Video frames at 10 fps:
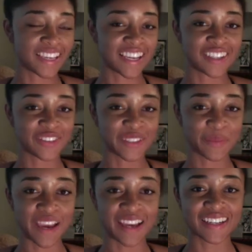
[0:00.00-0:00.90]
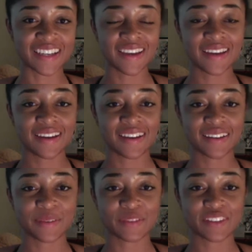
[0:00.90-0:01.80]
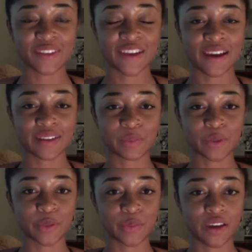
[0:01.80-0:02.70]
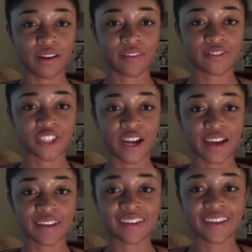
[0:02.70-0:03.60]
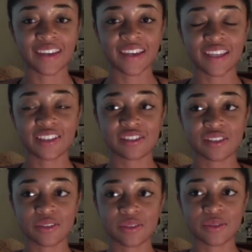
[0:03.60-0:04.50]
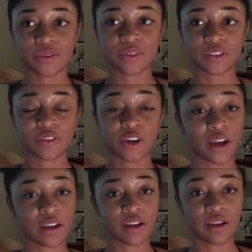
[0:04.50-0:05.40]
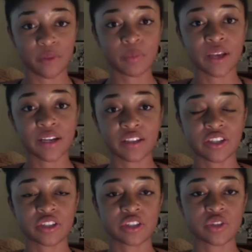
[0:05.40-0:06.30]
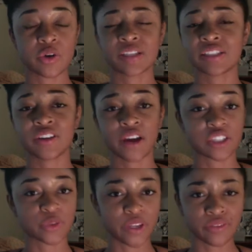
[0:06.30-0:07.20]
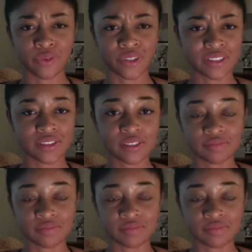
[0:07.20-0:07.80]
I did really bad. So that kind of put me off track to apply to the nursing school. I did graduate, of course.